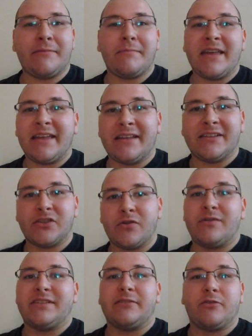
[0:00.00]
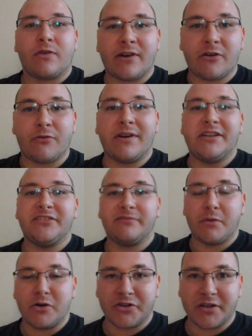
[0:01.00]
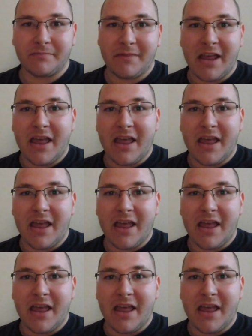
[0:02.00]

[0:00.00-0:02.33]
and make it so it's a greater range of motion.